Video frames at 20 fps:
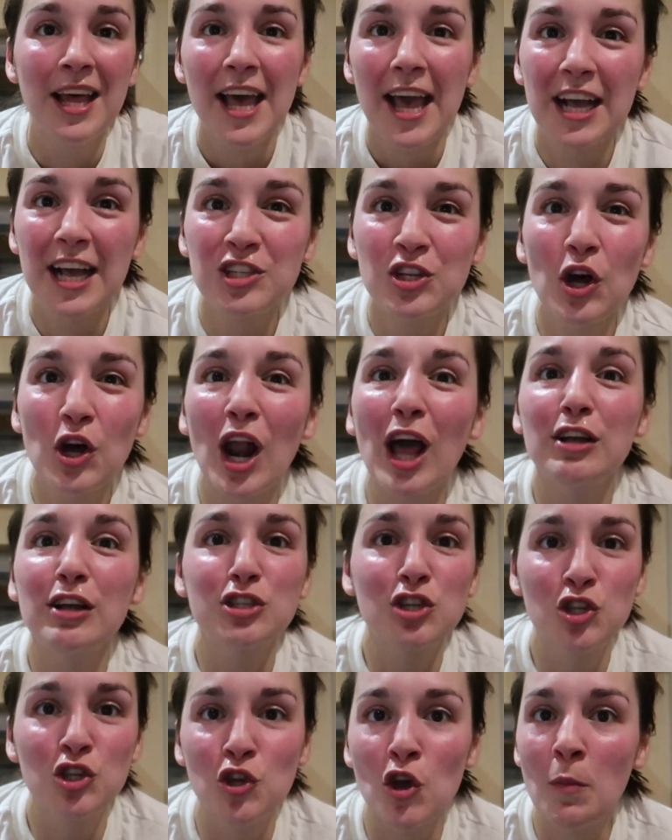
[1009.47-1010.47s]
It's not, like,
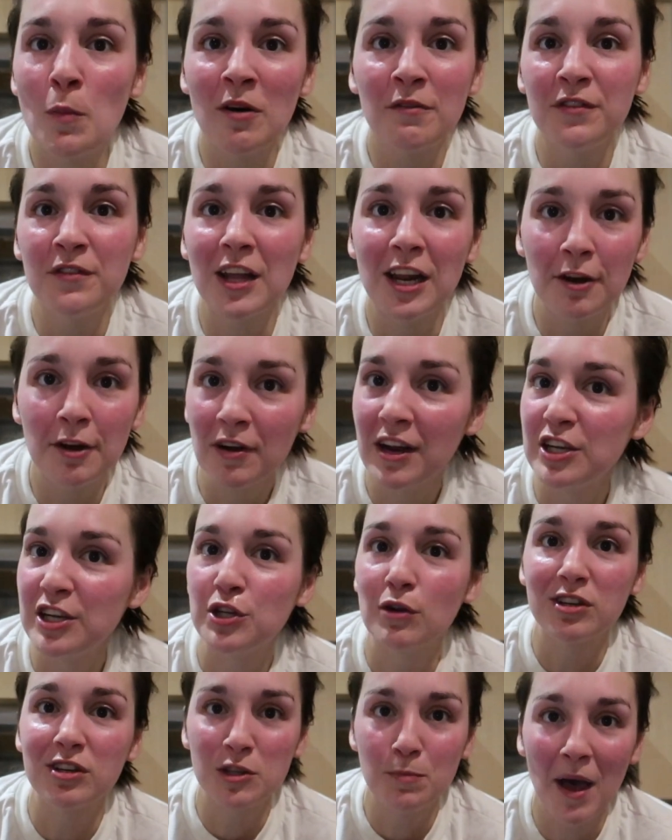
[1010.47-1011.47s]
super vanilla-y
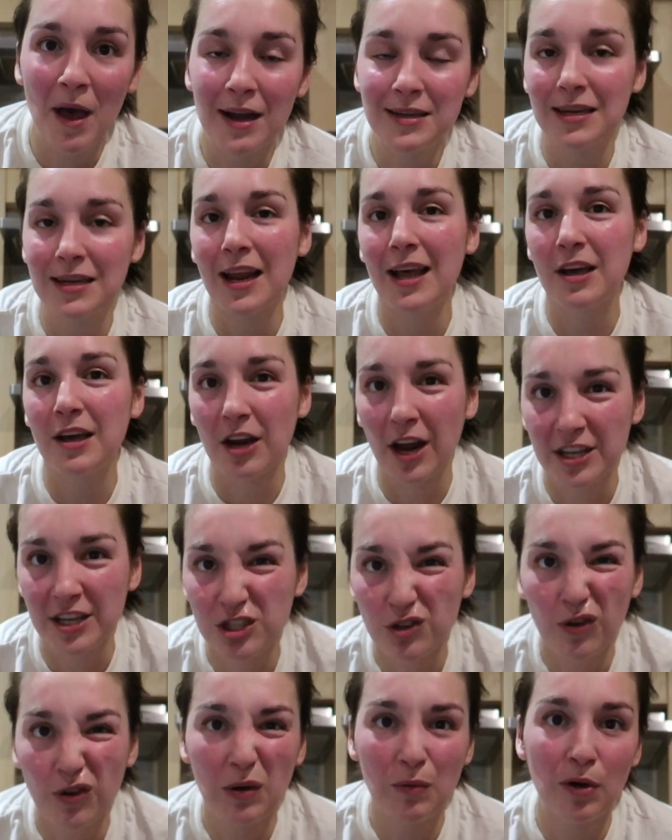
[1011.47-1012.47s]
as you expect in, like, an
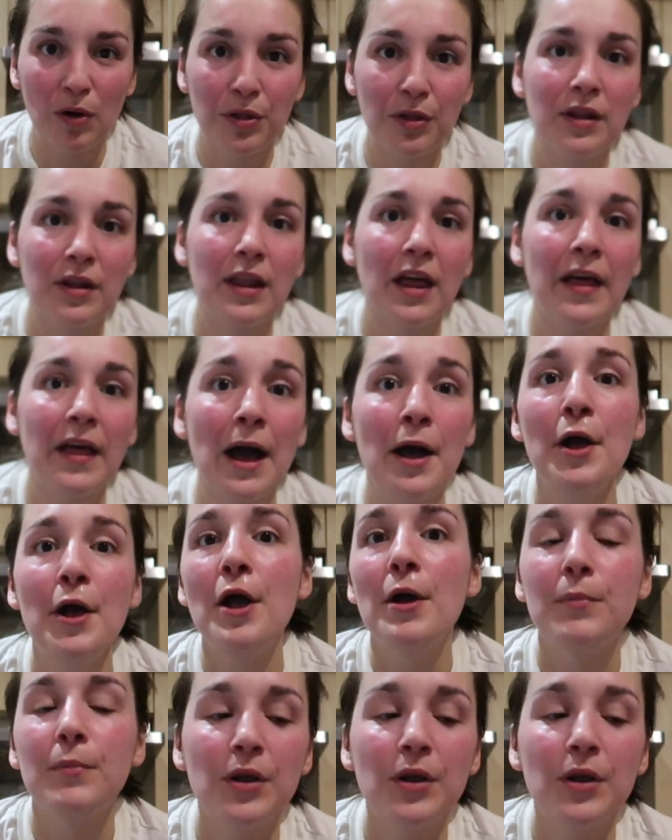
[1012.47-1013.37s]
ice cream or anything like that.